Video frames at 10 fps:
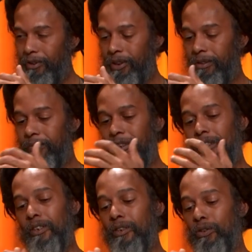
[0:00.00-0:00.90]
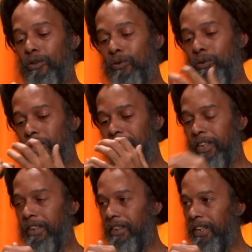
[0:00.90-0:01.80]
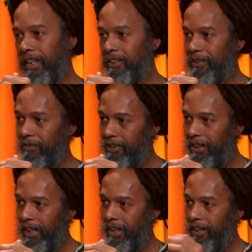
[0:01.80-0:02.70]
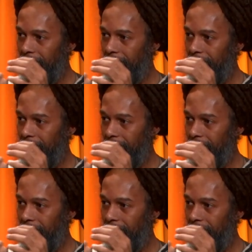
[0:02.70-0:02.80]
Right? So Nut is like the goddess of the sky.